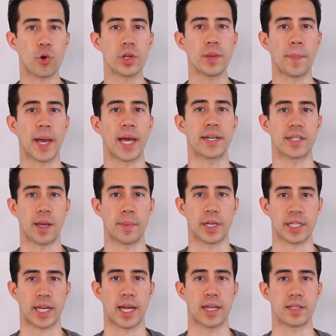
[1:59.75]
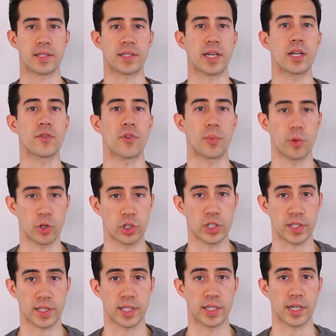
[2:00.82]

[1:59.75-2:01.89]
the pandemic and state of emergency